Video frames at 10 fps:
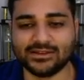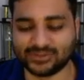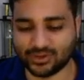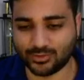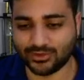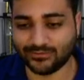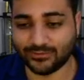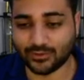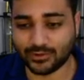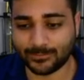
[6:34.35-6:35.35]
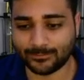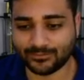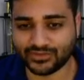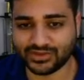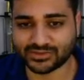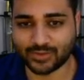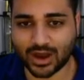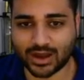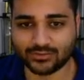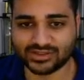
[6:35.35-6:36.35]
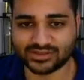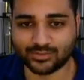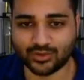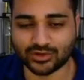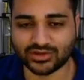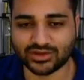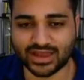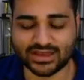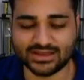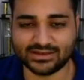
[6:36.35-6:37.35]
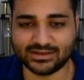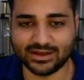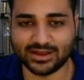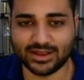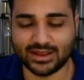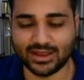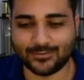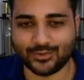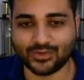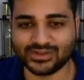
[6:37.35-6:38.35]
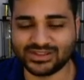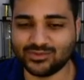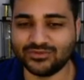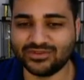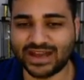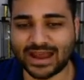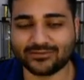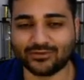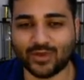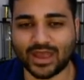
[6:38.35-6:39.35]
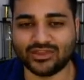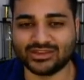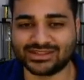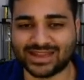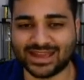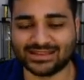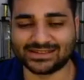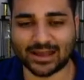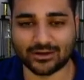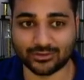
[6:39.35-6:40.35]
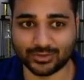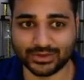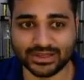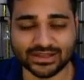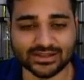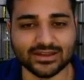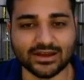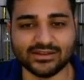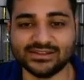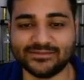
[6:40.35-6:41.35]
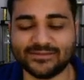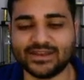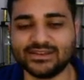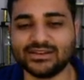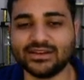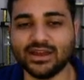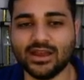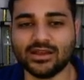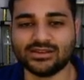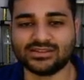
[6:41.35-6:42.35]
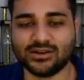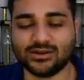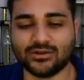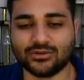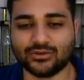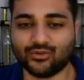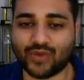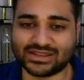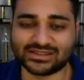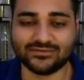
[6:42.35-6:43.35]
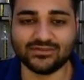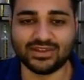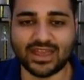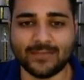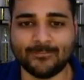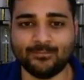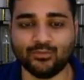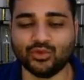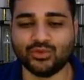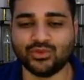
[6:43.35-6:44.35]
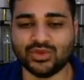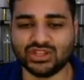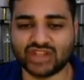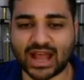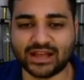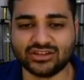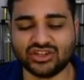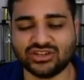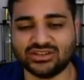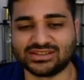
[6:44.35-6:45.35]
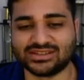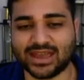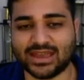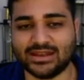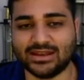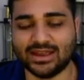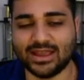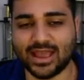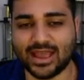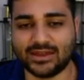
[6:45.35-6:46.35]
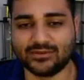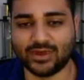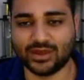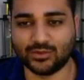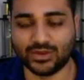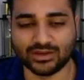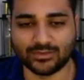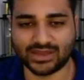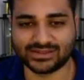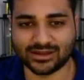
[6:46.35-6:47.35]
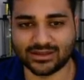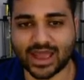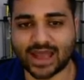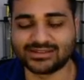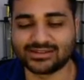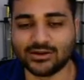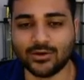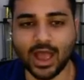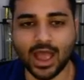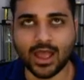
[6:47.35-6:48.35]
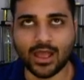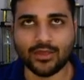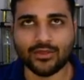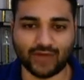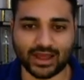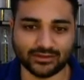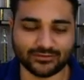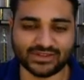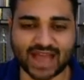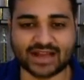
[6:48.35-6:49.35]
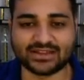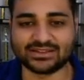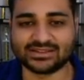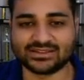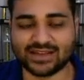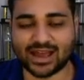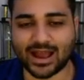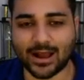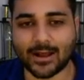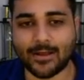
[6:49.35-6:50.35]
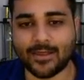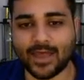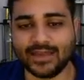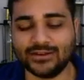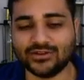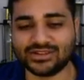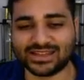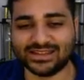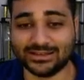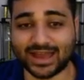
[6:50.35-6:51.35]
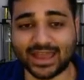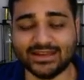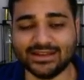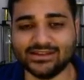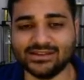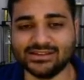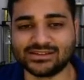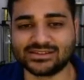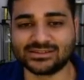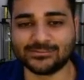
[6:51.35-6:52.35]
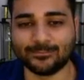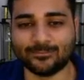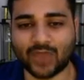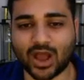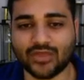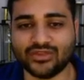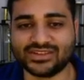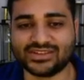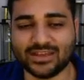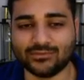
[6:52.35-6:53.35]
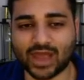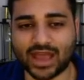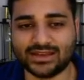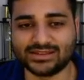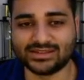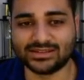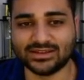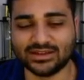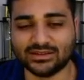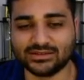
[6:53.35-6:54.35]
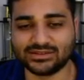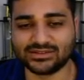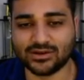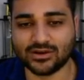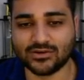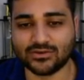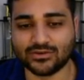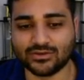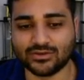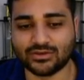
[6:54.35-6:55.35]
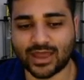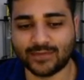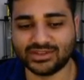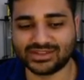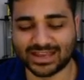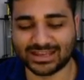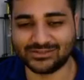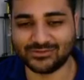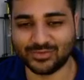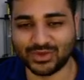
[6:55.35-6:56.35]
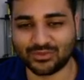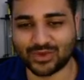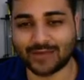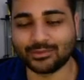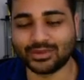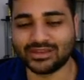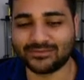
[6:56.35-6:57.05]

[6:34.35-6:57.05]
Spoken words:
So before, this pawn was supporting the knight, but once he moved it out of the way, this knight is now completely undefended. So the rest of the game will be me challenging this knight and winning based on that. So I look for tactics. I notice that the knight is on the same line as the king, so that means I can do a pin probably.